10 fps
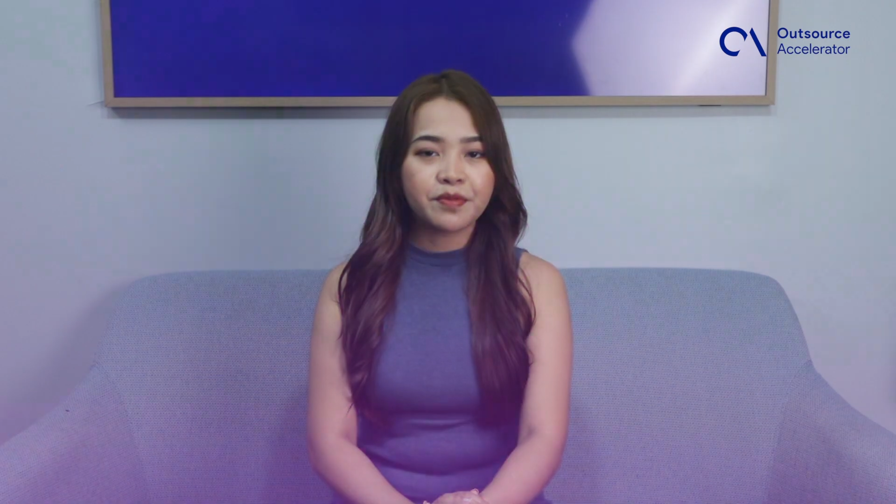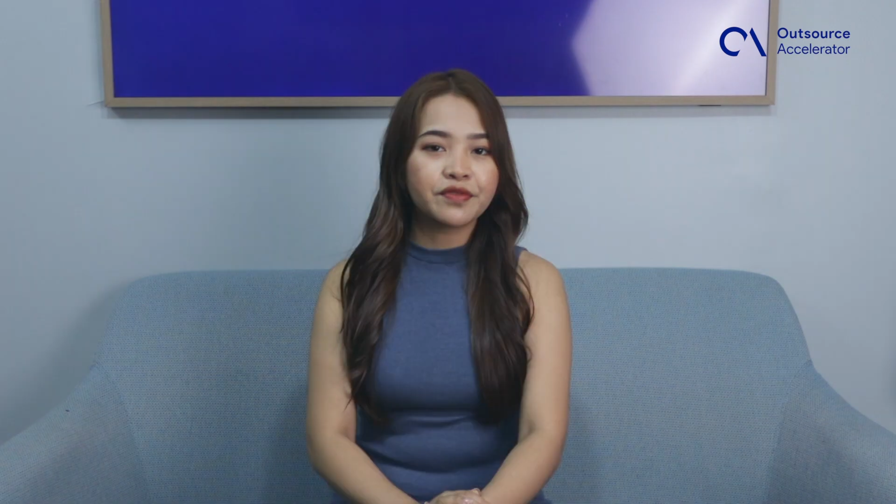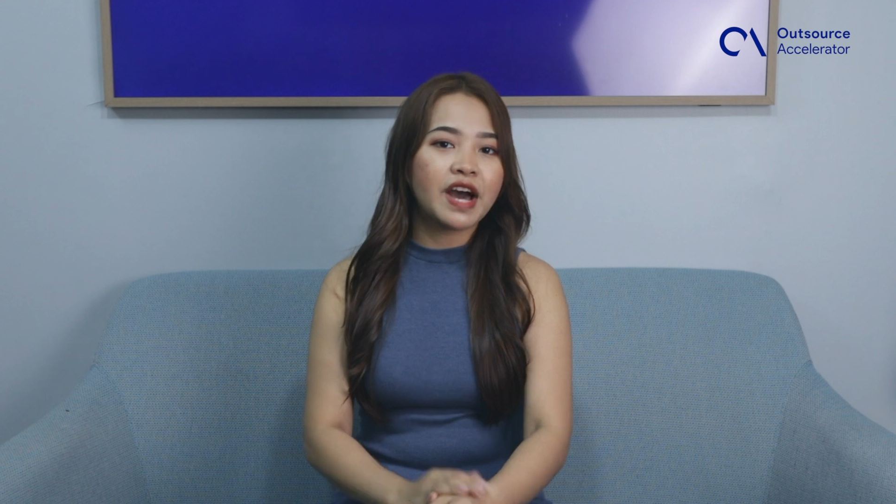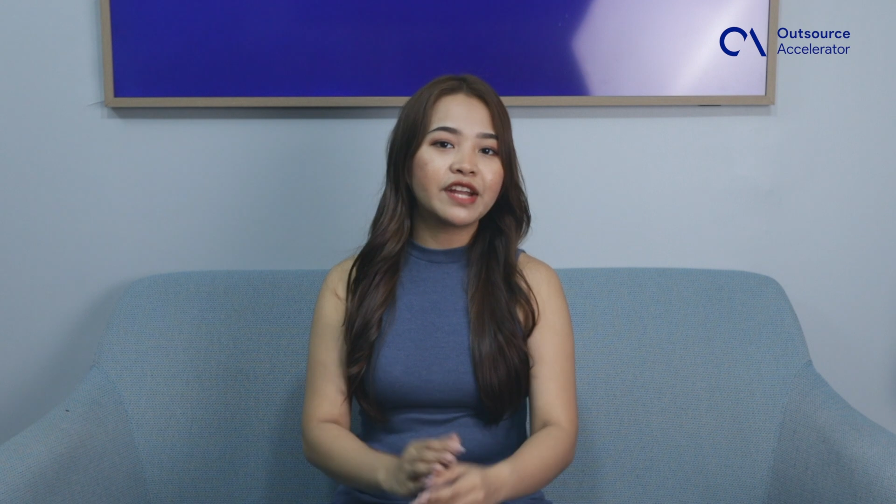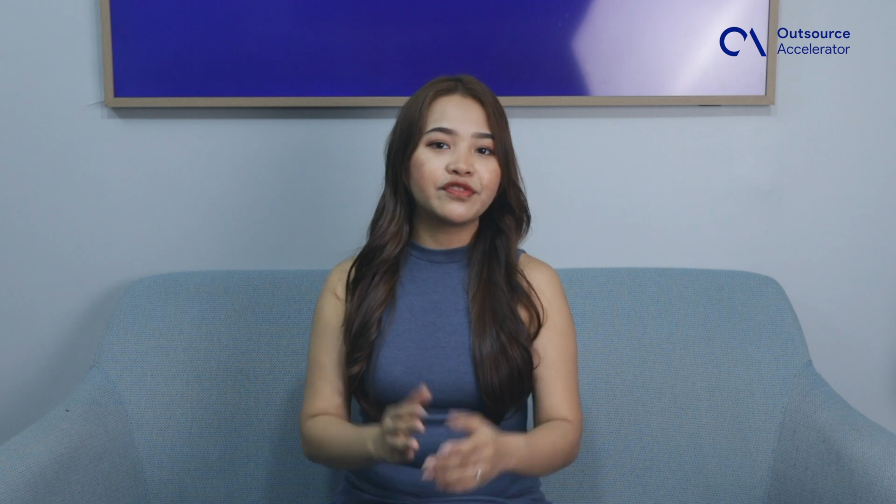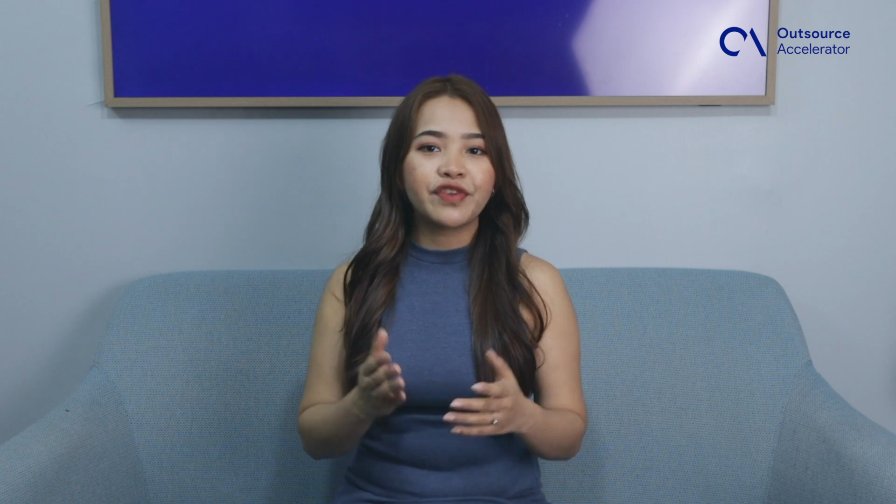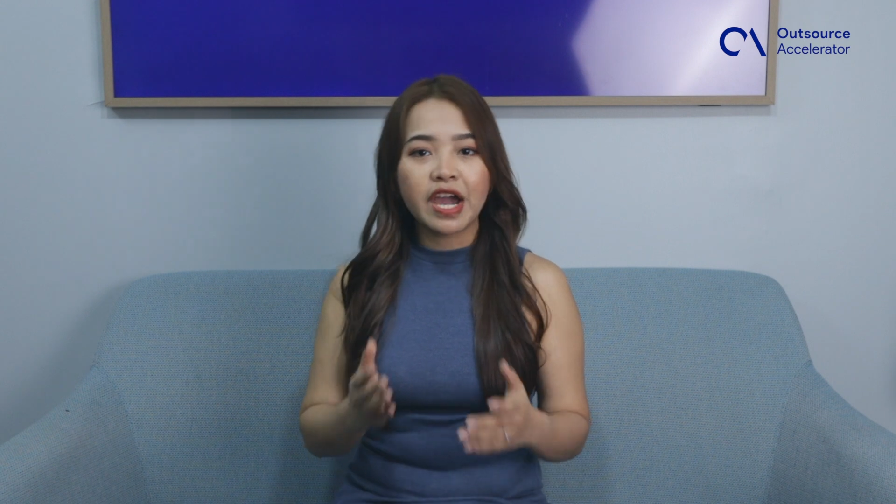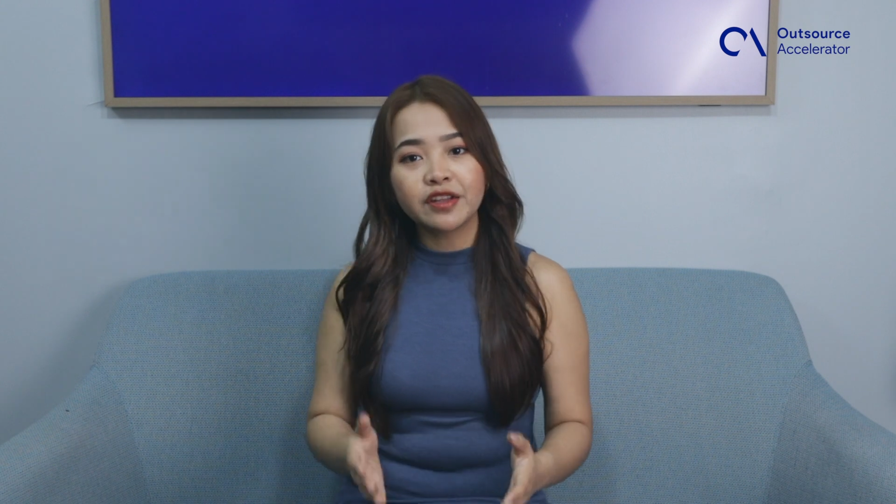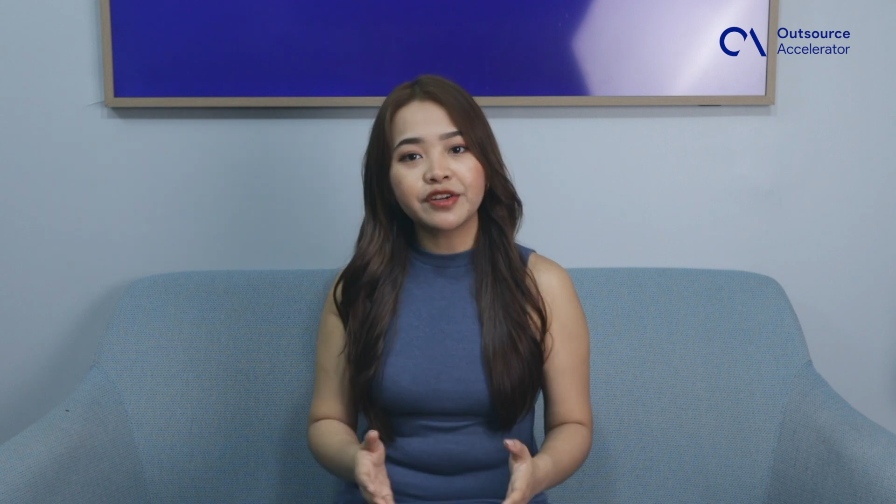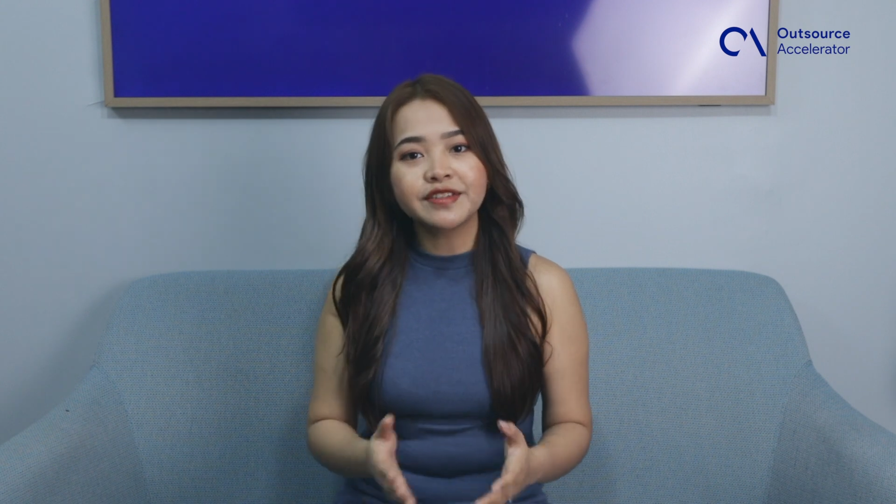Provide
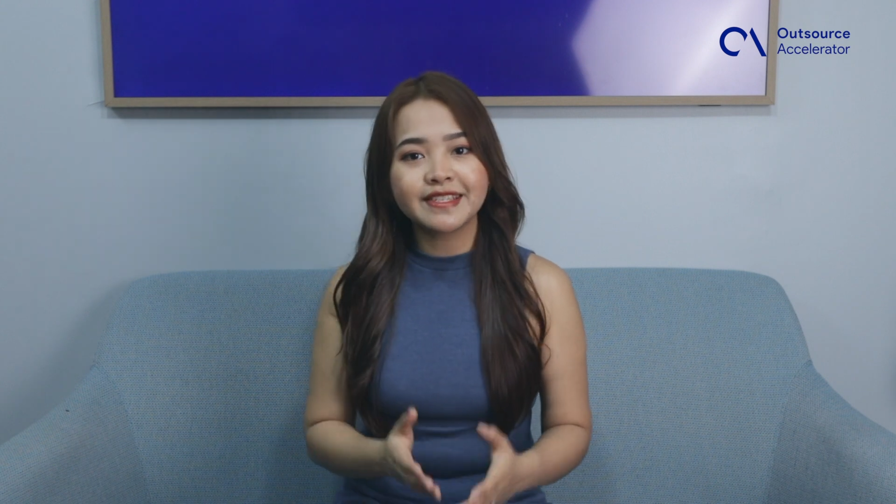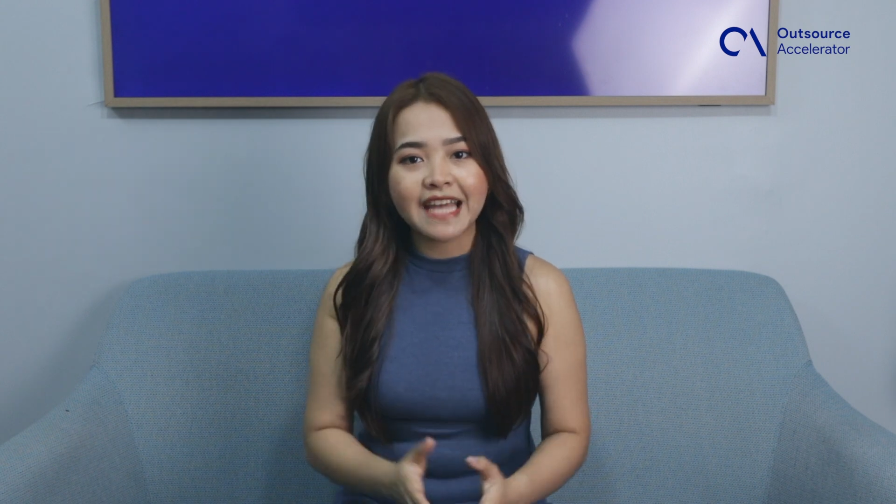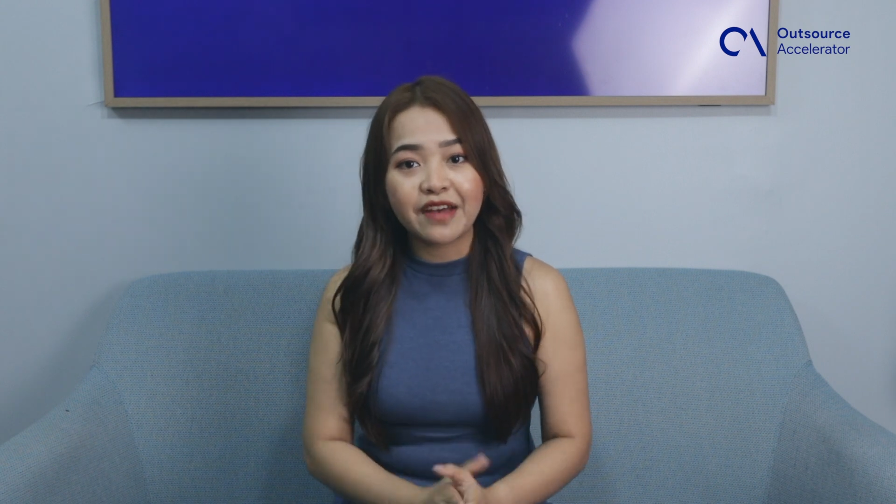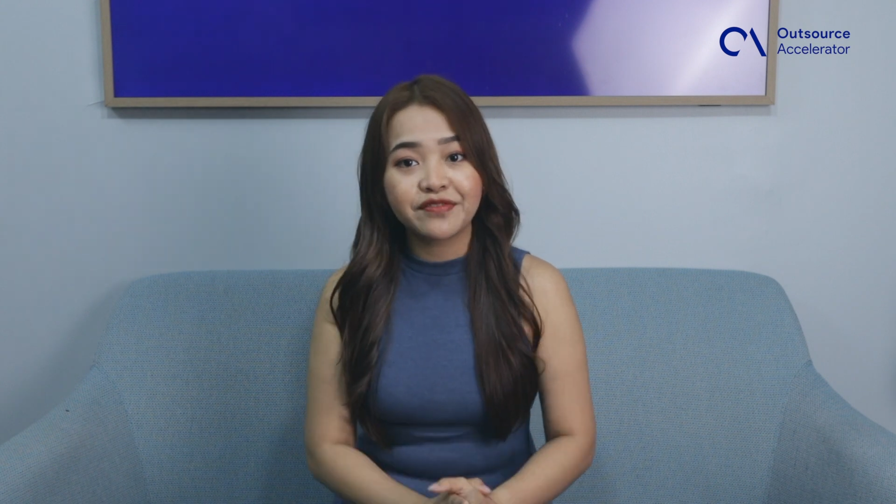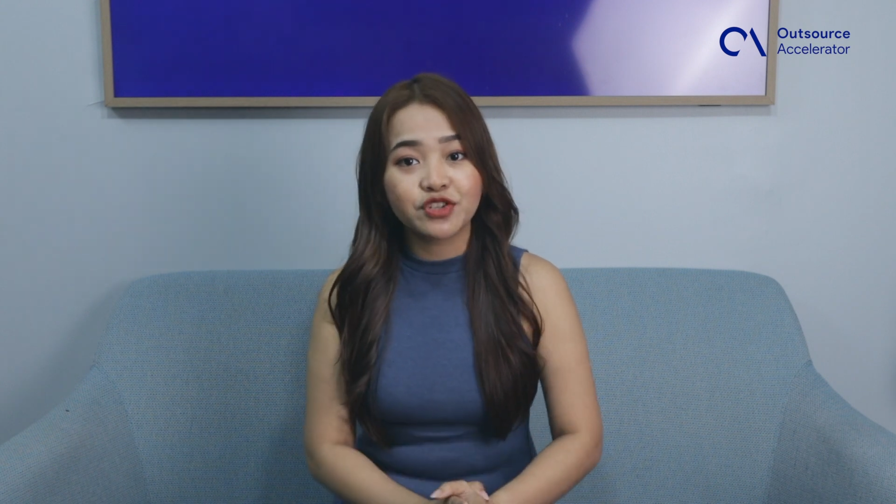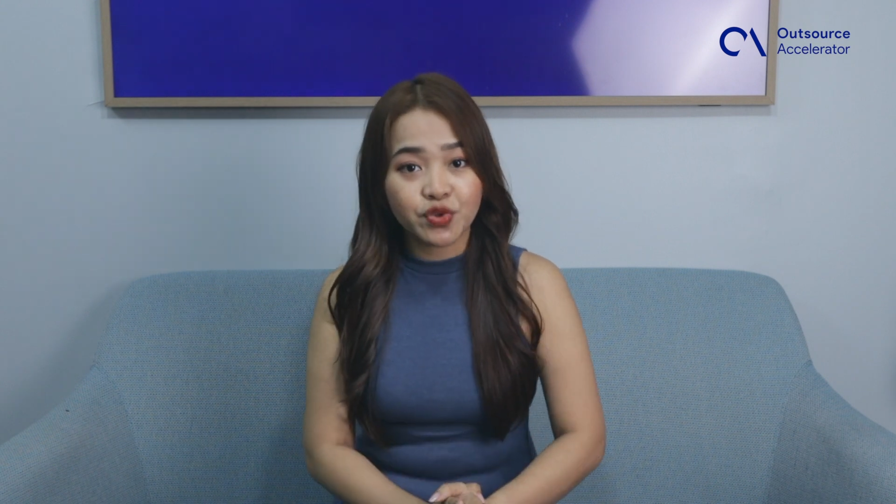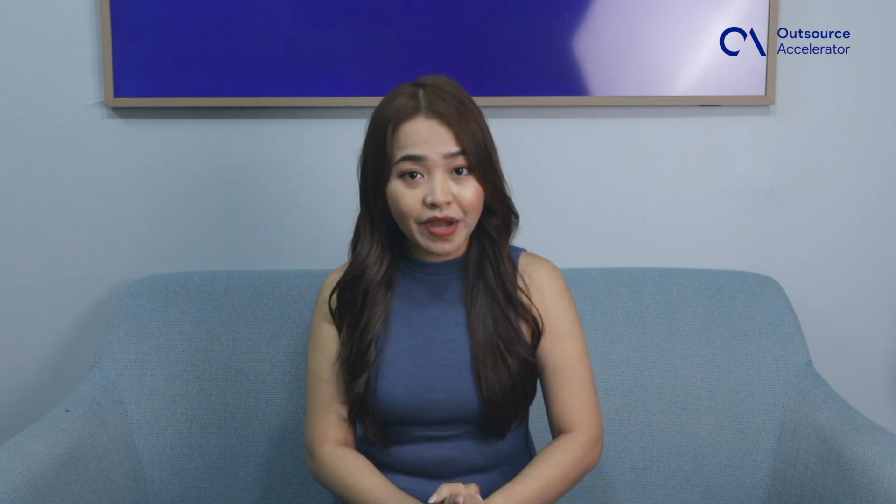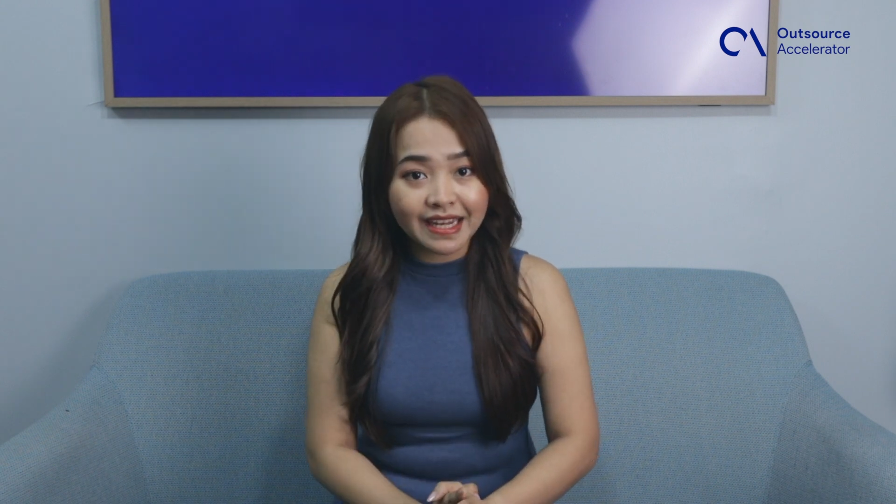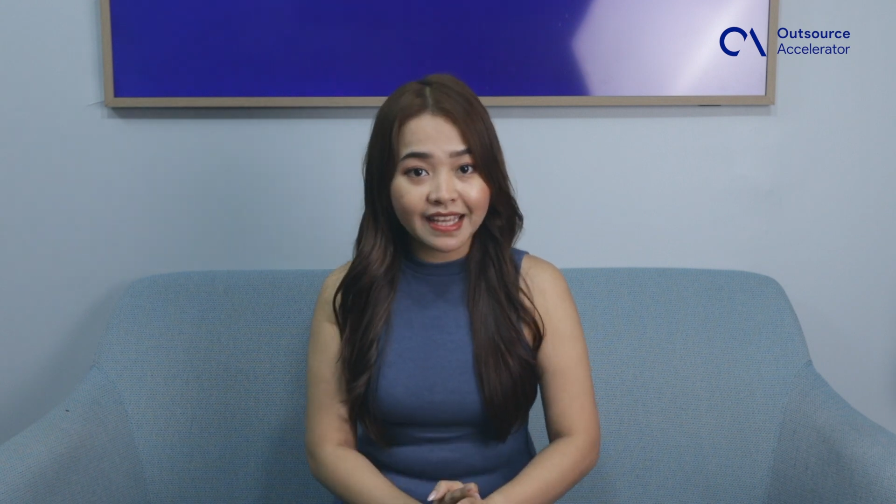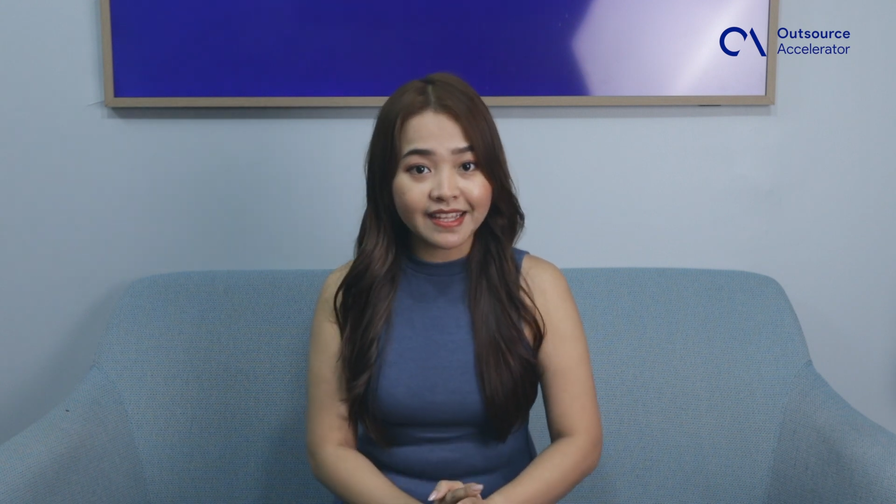regular staff
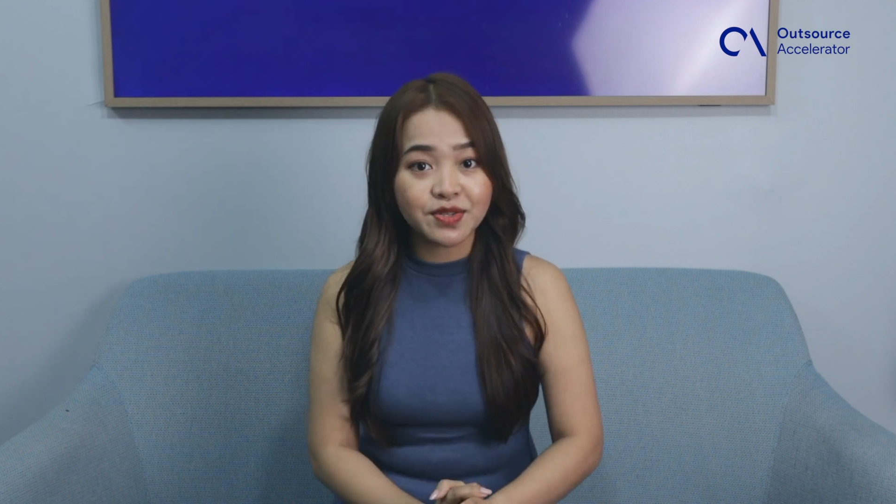training